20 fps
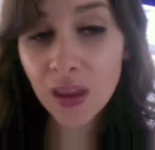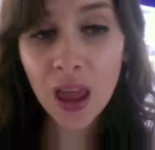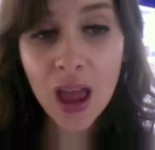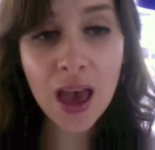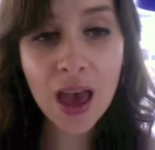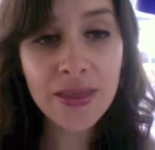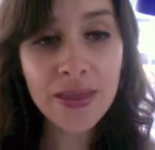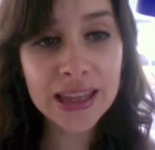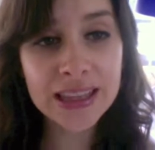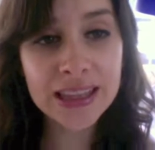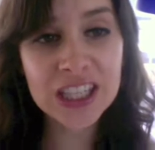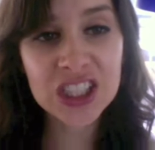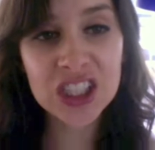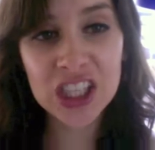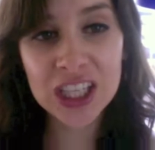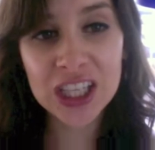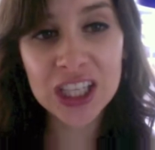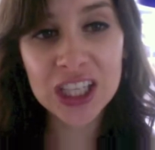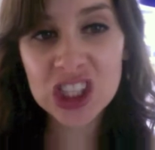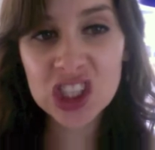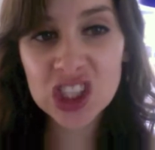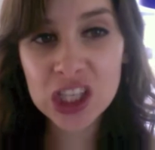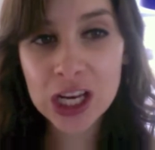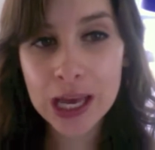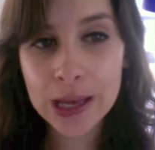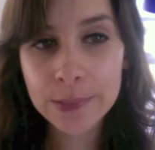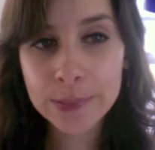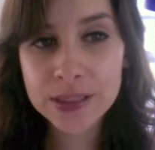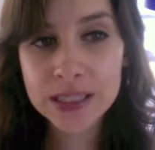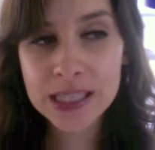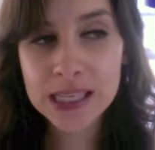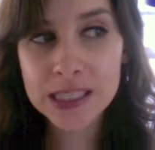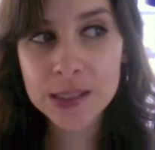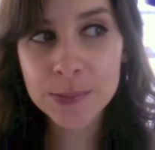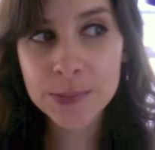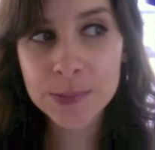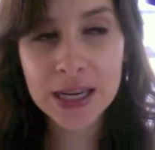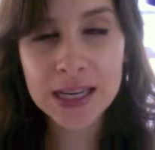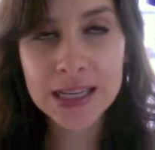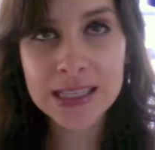And then the cheese chips is
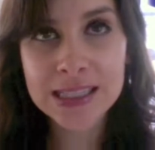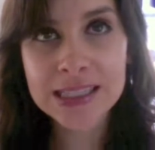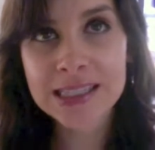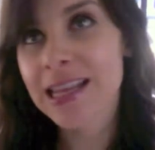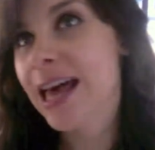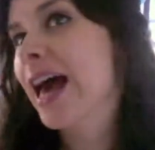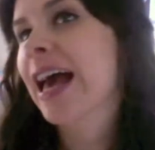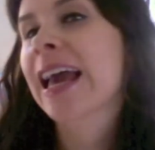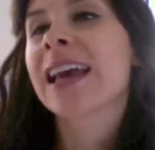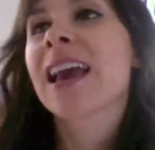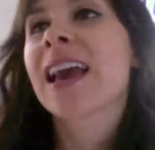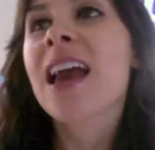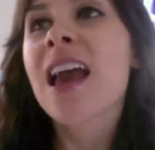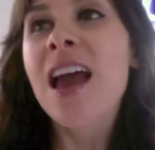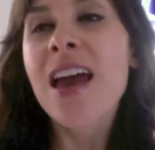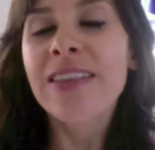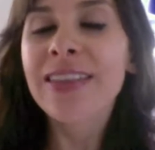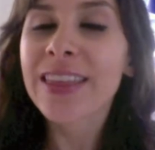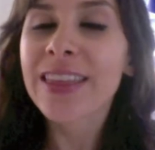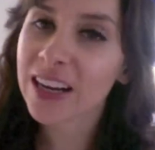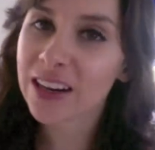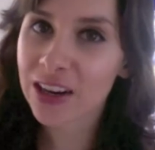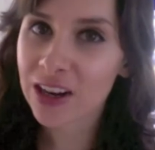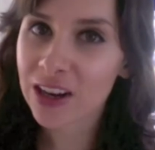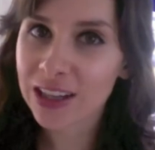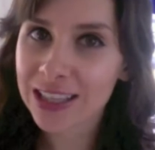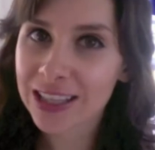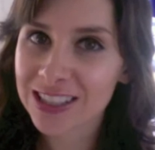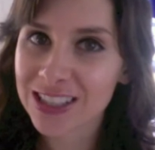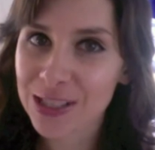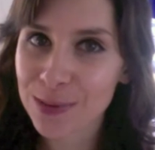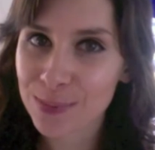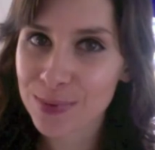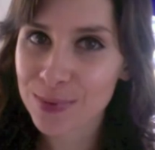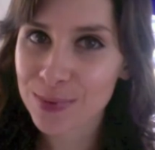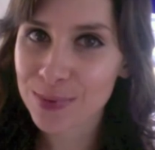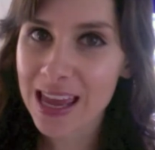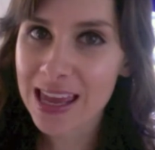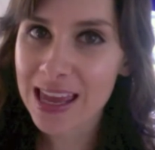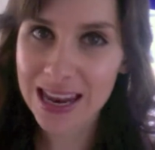because, like, they don't call it
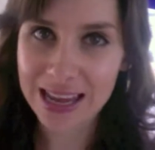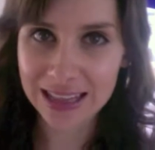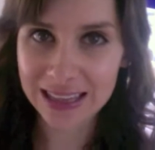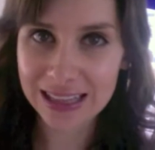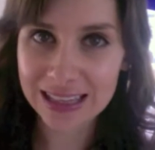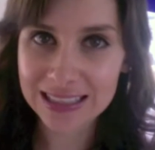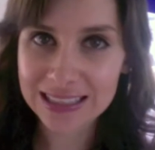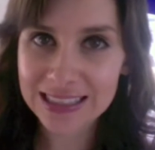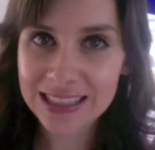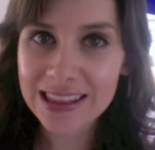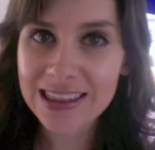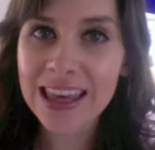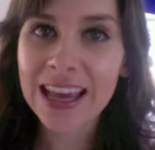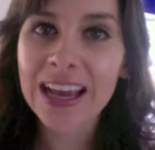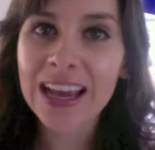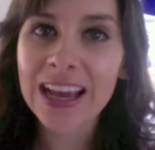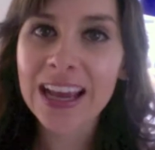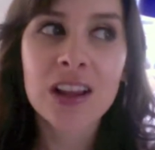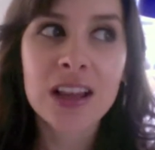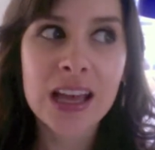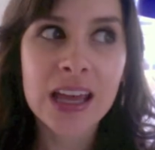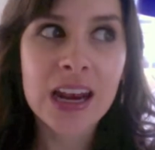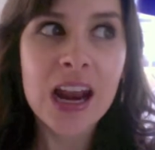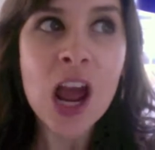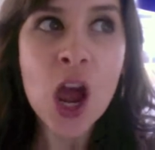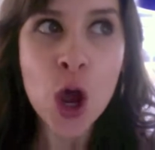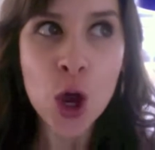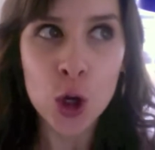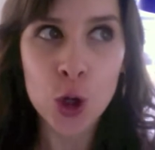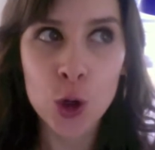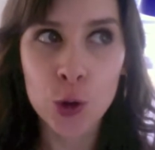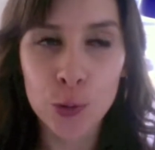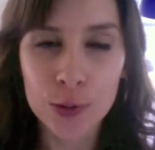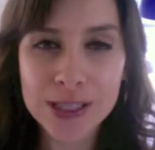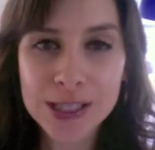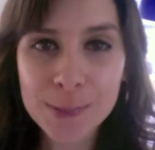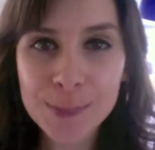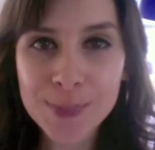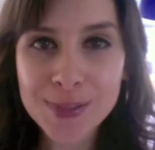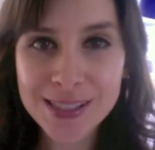chips in England. They call it
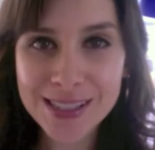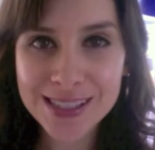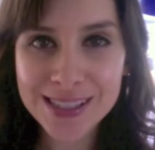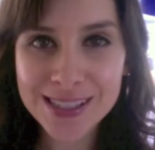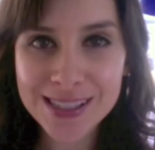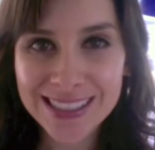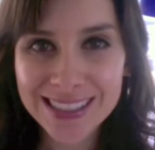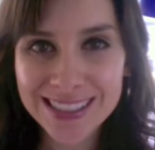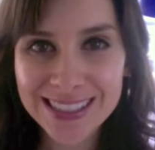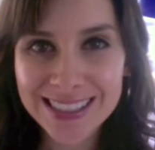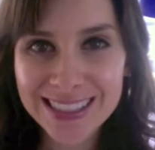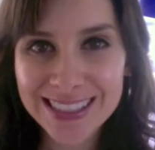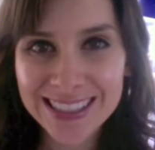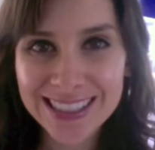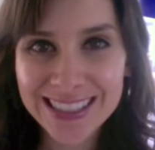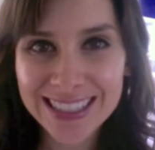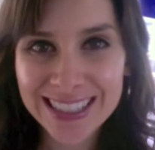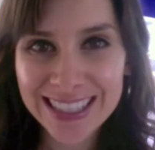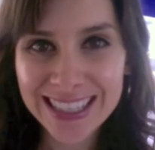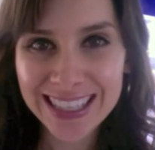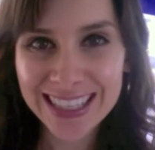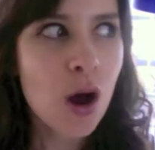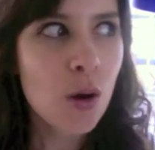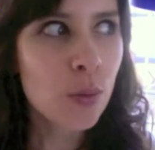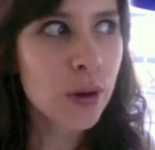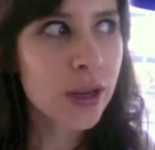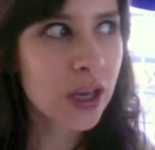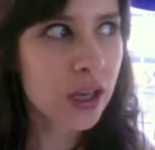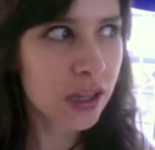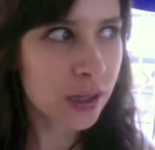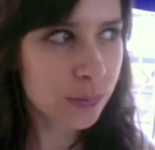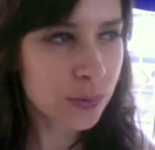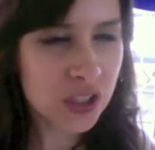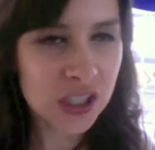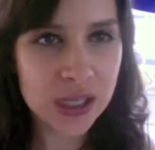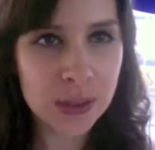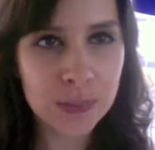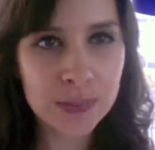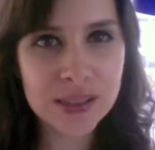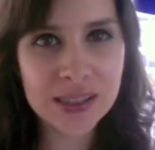crisps. We call them
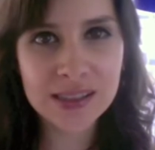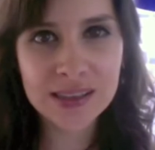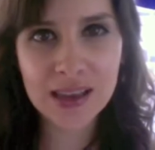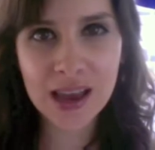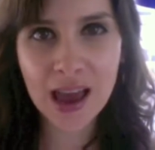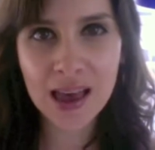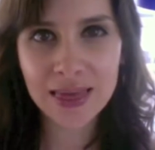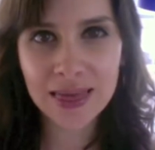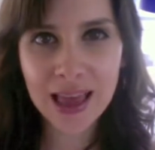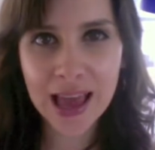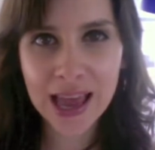chips and,